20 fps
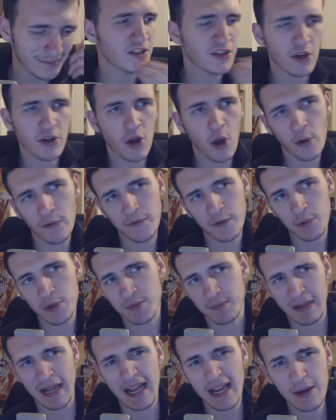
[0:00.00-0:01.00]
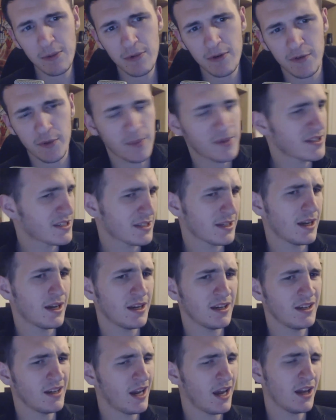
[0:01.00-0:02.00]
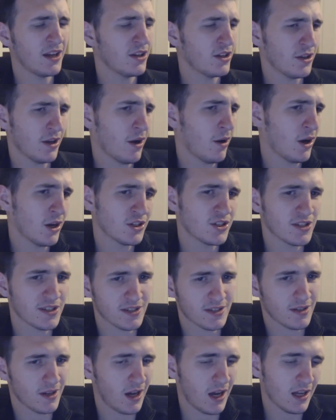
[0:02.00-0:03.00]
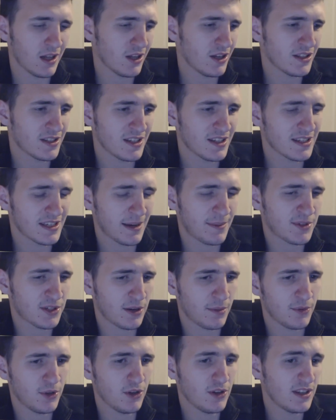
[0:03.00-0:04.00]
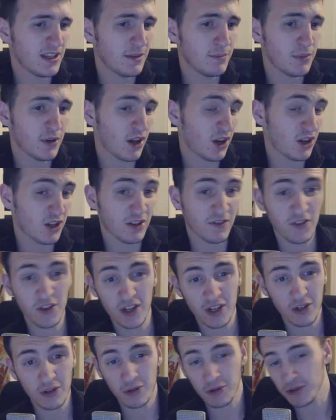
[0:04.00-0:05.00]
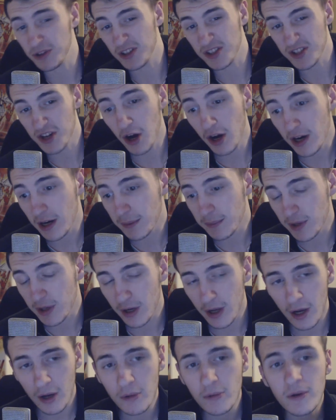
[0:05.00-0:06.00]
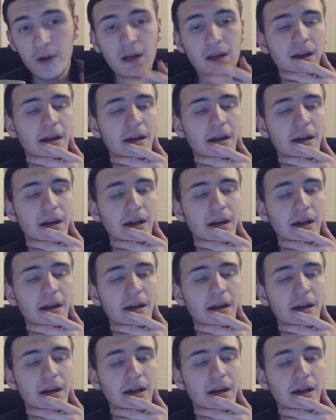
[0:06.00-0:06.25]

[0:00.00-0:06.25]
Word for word: I don't know if he was playing with him and saying, "Yeah, you know, I learned it at the same time you did, but I could have done it all the time, you know."